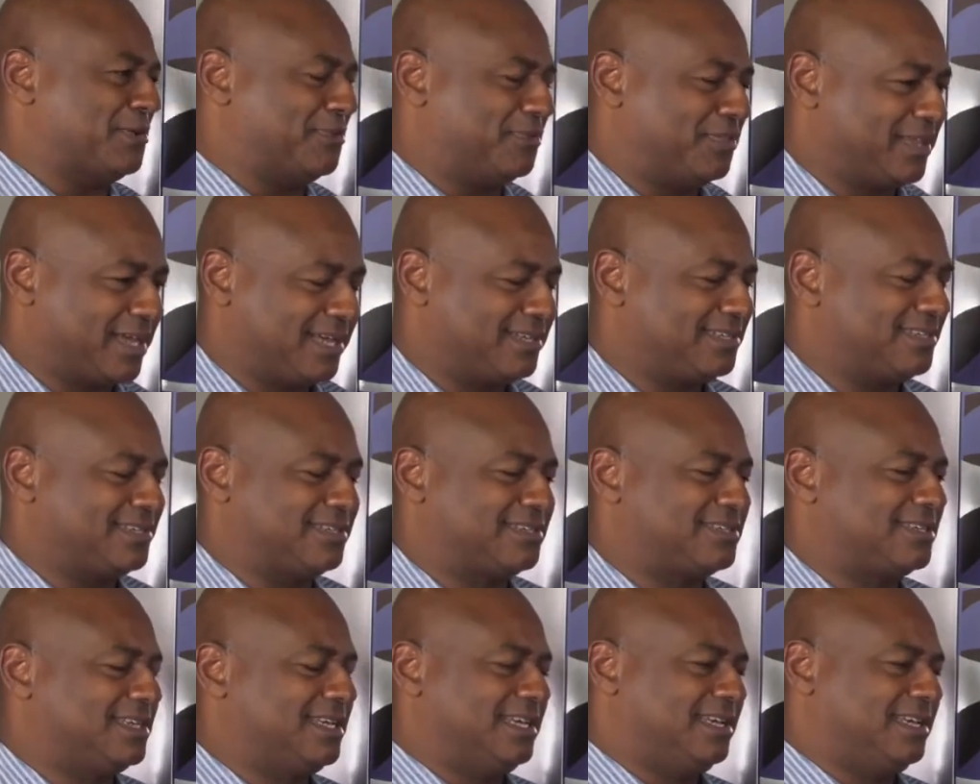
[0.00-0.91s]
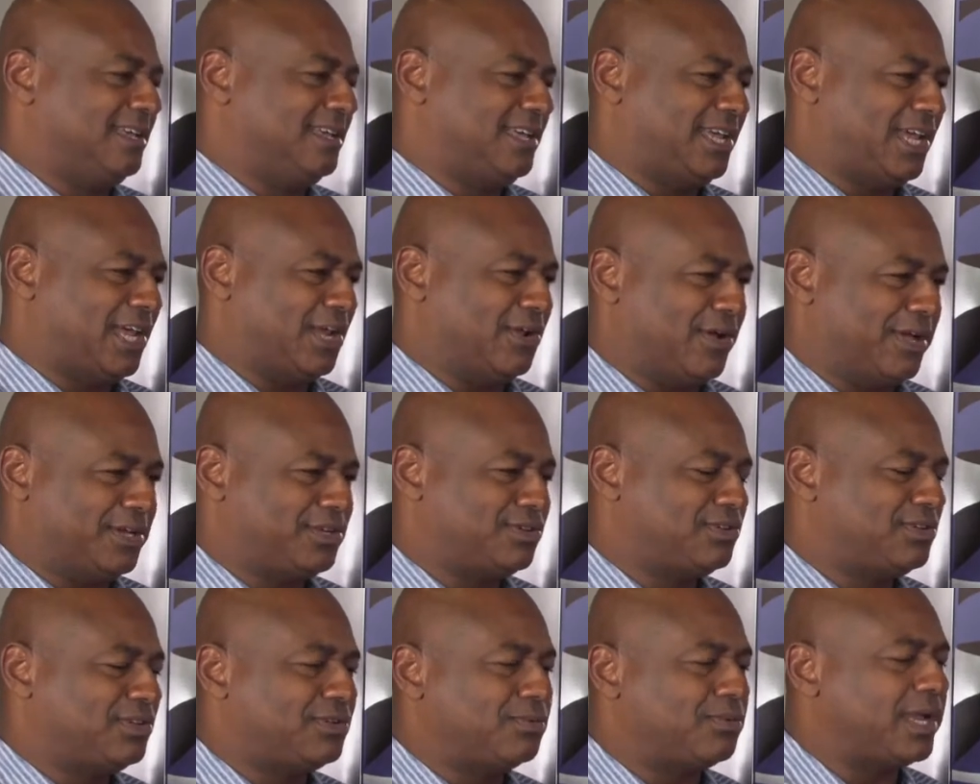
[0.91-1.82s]
And the guy says,
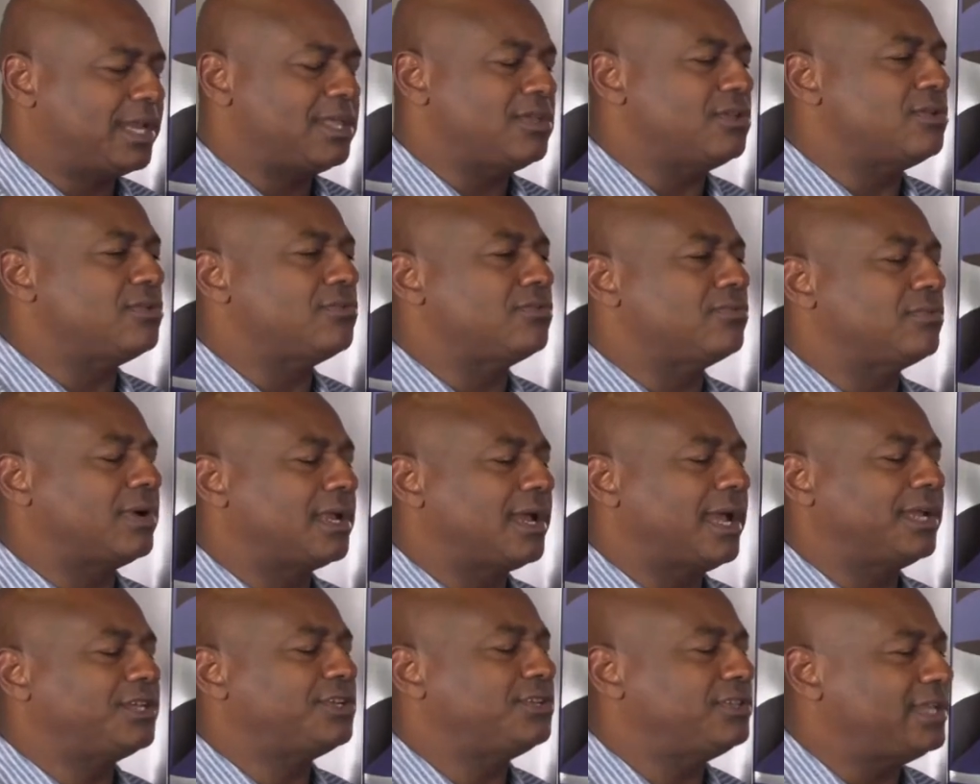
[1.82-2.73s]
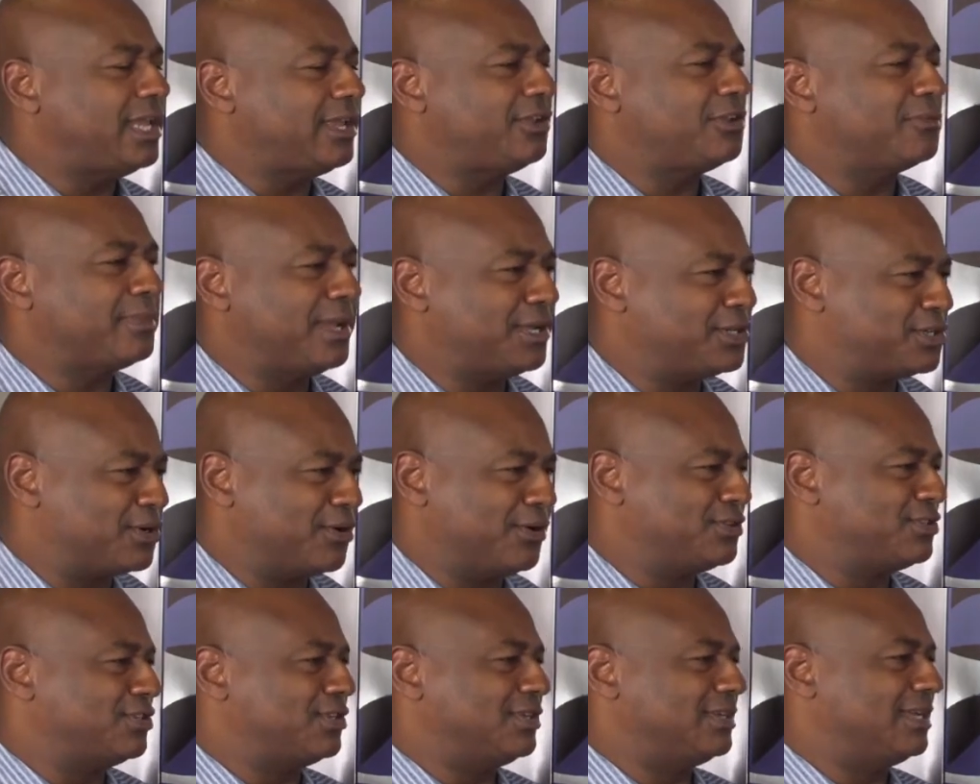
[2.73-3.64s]
I should take you to my
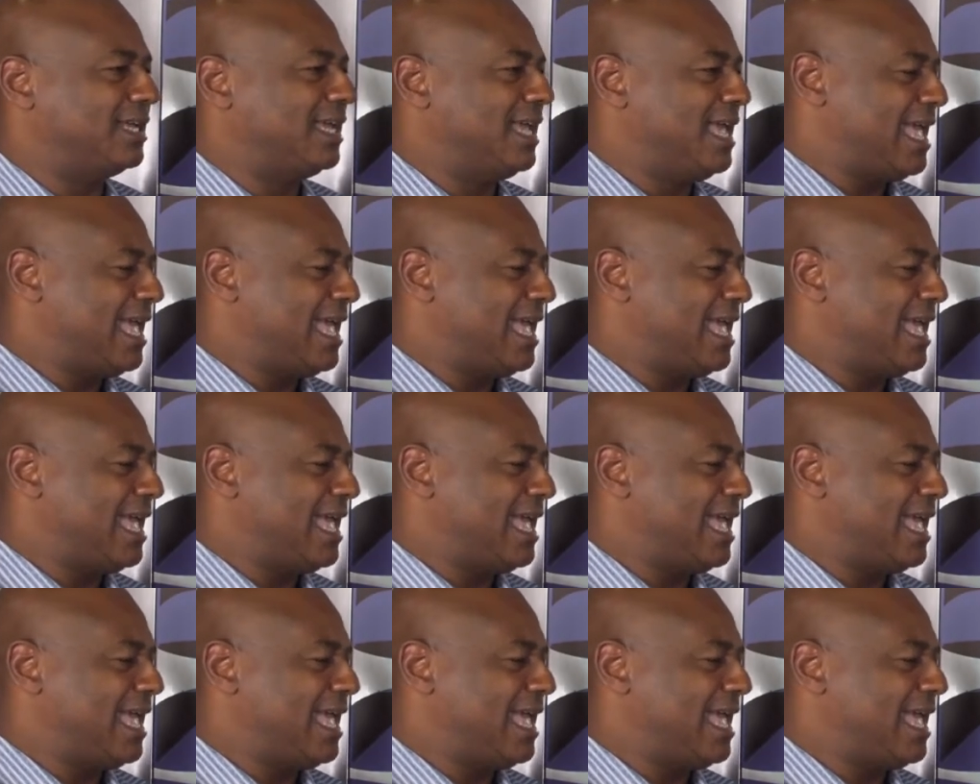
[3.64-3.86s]
church and